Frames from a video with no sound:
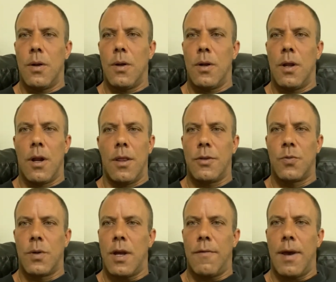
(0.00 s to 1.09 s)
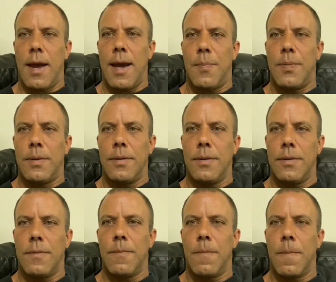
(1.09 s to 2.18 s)
none of this would have ever happened.
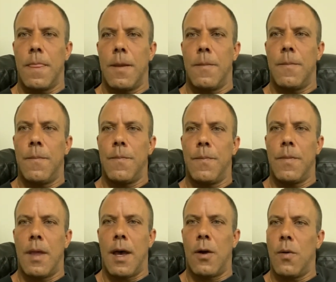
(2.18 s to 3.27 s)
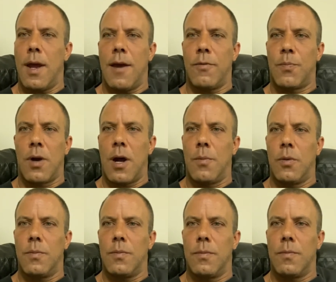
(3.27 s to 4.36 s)
I don't have a
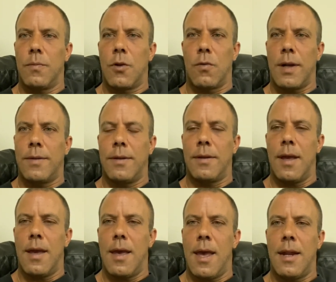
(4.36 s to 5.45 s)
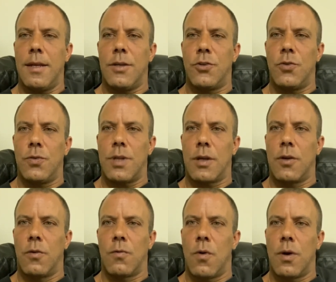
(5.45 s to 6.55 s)
problem correcting any issues that
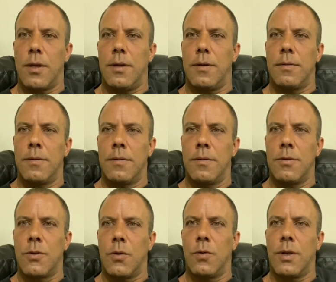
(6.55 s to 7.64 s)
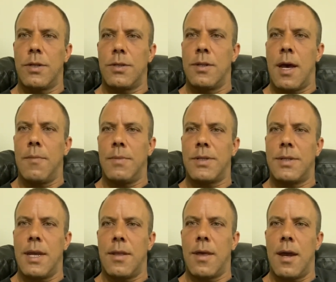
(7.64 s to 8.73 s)
go wrong here. So let's not
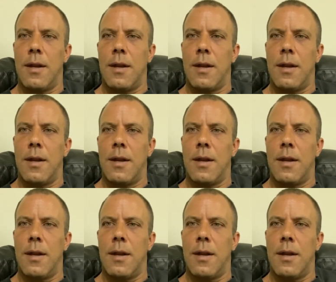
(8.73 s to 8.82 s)
mistake that.